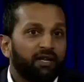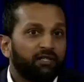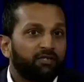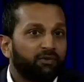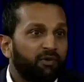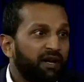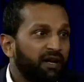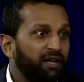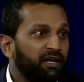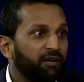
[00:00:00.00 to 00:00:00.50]

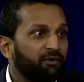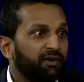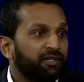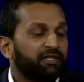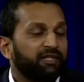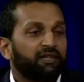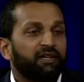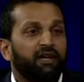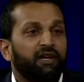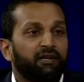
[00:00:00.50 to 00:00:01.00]
It's why he
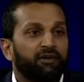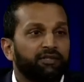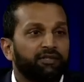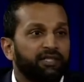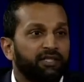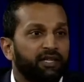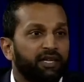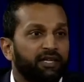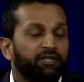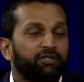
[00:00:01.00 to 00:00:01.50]
went to
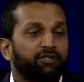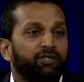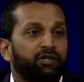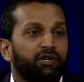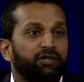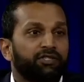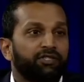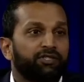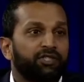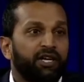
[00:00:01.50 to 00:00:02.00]
Congress and led the
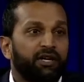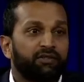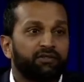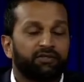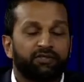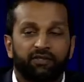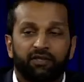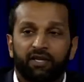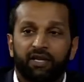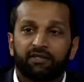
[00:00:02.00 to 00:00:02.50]
charge as
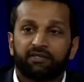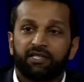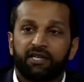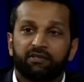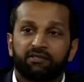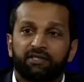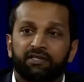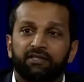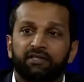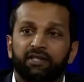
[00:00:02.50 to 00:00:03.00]
House
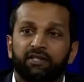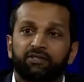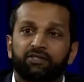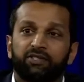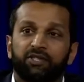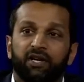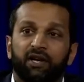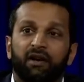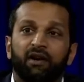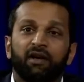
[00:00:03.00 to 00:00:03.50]
Intel
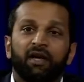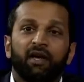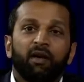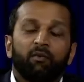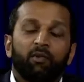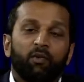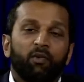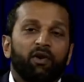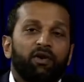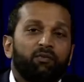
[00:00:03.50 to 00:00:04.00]
chair.
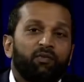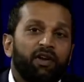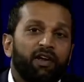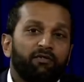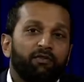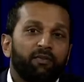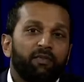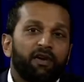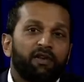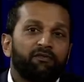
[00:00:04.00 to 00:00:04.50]
But what
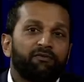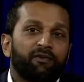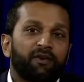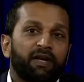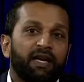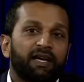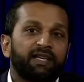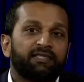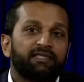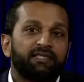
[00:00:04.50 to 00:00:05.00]
everybody
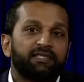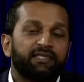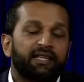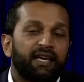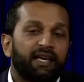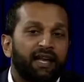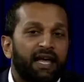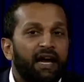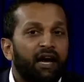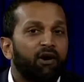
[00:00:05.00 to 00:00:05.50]
forgets is
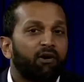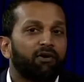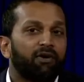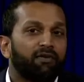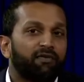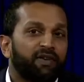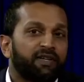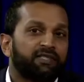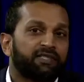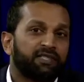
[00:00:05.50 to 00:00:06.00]
that our
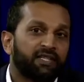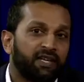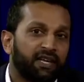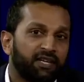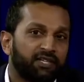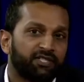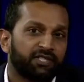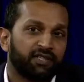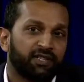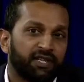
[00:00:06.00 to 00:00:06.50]

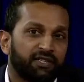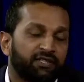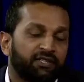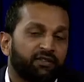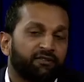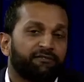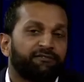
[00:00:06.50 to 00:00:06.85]
investigation led to the